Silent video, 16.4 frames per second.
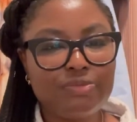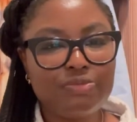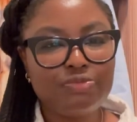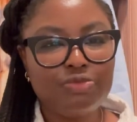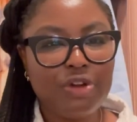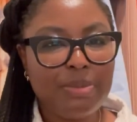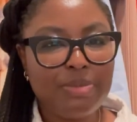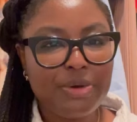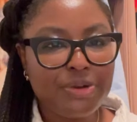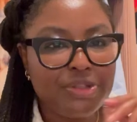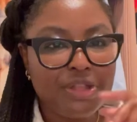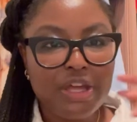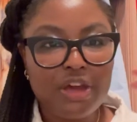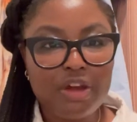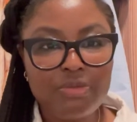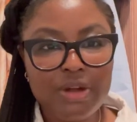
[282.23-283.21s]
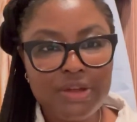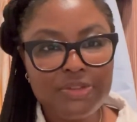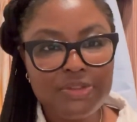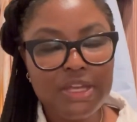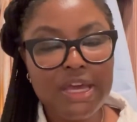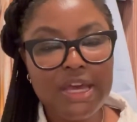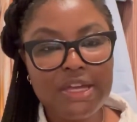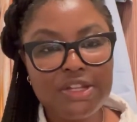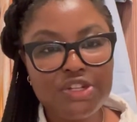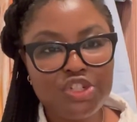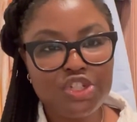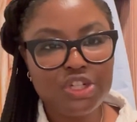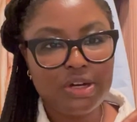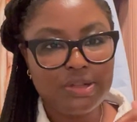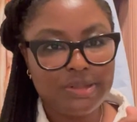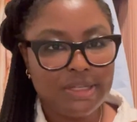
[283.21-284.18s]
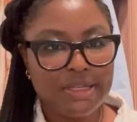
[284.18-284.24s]
rubber thing around the edge
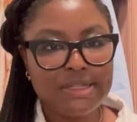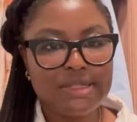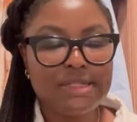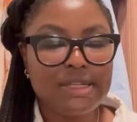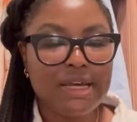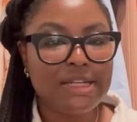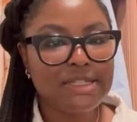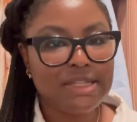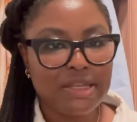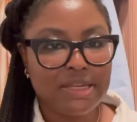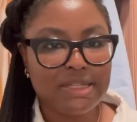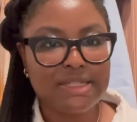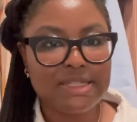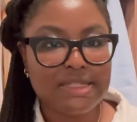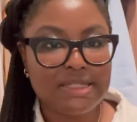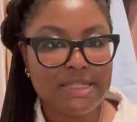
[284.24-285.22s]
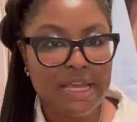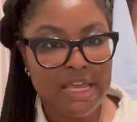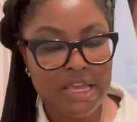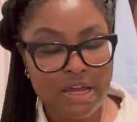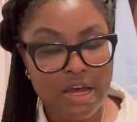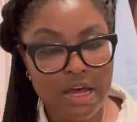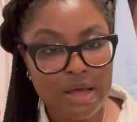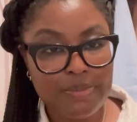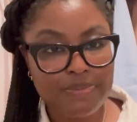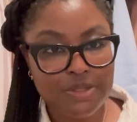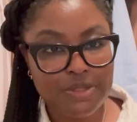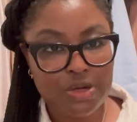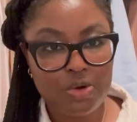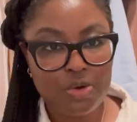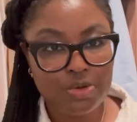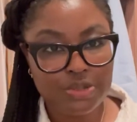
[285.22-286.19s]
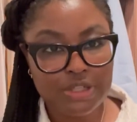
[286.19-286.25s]
on the inside to stay up, to
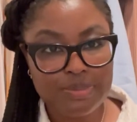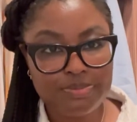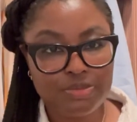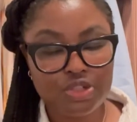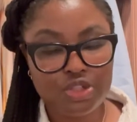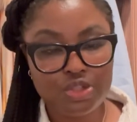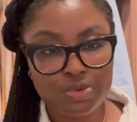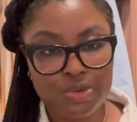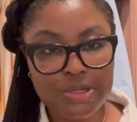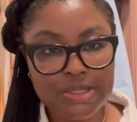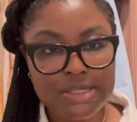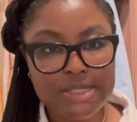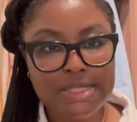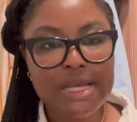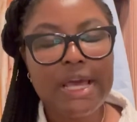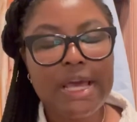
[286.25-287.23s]
hold up the shorts.